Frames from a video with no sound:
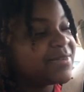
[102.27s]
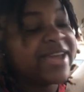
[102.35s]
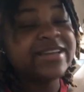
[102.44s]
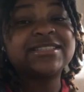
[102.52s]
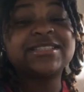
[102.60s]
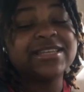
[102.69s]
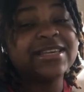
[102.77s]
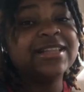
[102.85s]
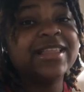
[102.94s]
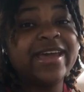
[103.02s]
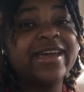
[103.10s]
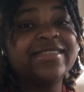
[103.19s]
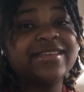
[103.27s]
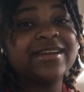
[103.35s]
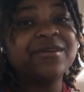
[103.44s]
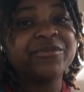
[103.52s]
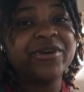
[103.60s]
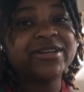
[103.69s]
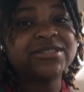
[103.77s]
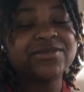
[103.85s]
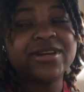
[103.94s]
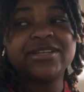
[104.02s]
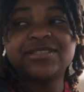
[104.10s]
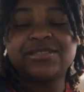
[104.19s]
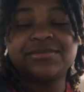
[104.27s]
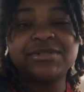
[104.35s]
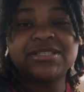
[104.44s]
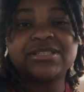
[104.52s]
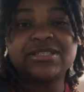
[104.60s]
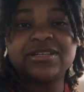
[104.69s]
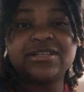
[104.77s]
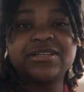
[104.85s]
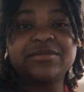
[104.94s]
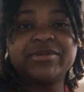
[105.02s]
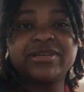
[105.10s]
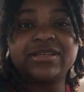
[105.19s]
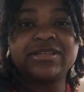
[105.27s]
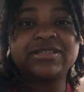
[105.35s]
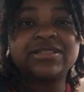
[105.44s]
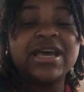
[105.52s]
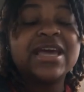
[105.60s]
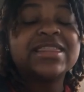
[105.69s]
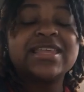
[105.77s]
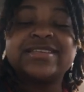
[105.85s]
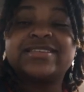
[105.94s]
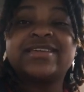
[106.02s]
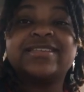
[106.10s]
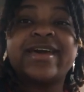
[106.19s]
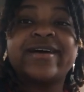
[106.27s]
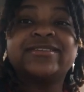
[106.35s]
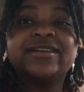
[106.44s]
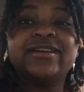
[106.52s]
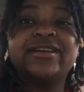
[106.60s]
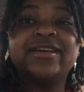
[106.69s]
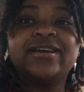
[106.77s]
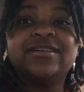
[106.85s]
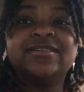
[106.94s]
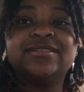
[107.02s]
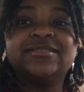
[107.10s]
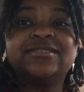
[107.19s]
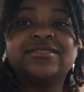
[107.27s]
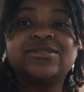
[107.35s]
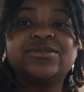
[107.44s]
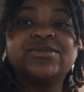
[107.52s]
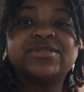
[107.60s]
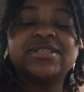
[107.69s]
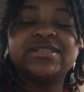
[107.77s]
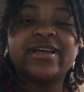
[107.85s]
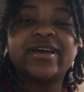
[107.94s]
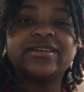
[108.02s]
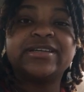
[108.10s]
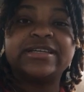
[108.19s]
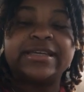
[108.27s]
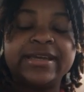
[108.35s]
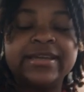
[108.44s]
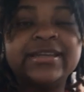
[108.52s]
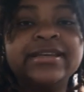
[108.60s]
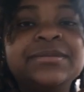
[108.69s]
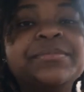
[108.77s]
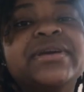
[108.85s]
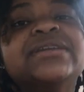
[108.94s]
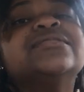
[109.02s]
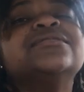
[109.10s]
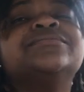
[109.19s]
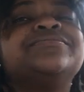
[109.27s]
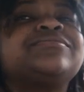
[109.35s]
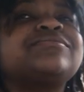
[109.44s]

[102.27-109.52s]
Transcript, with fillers: Actually glad that I'm graduating a semester early, because they sent out the school sent out an email